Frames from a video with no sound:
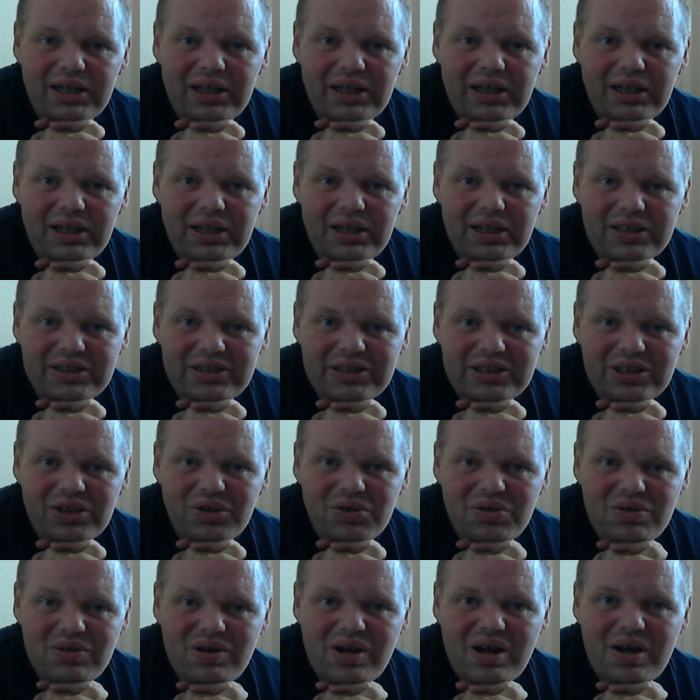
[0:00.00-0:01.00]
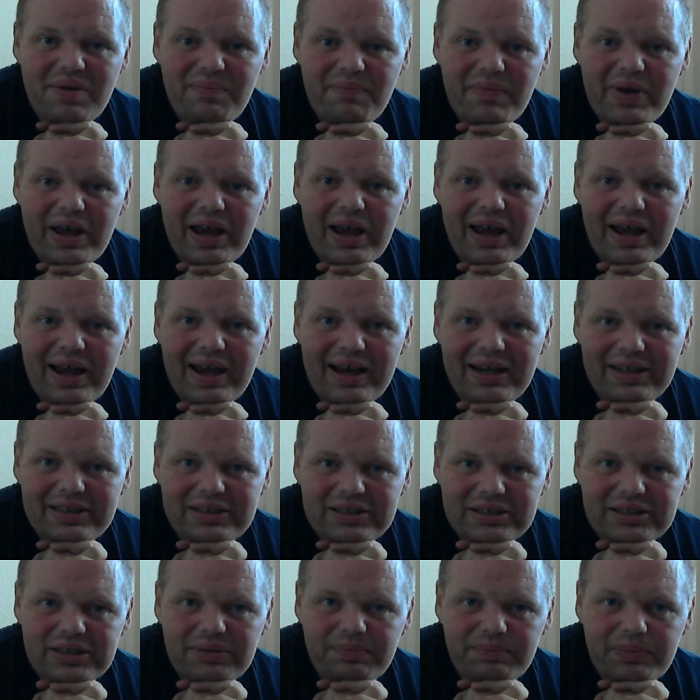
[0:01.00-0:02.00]
So I'm
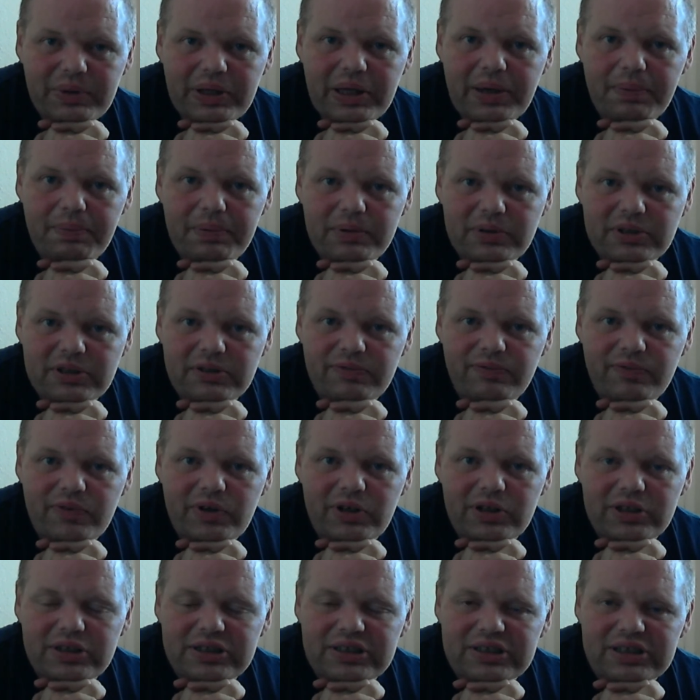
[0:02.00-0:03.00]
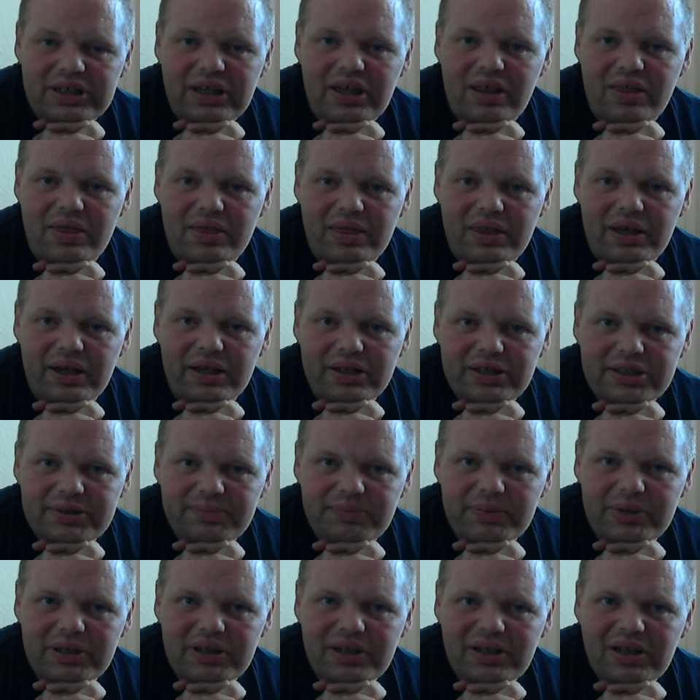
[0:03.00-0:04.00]
asking people's advice in this
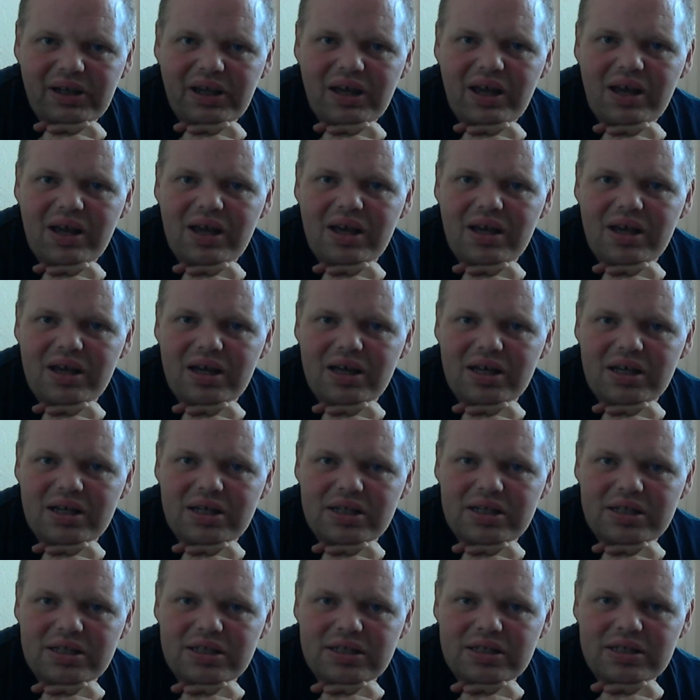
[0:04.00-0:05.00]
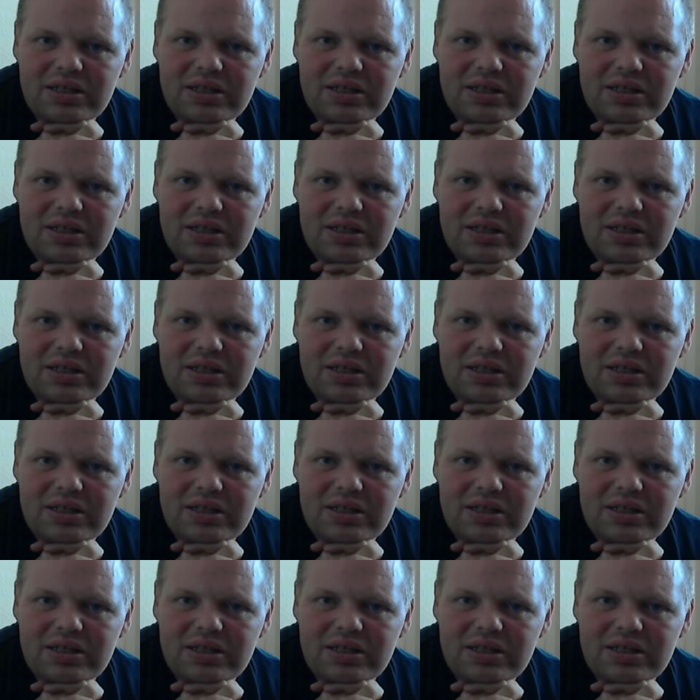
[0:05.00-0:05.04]
because,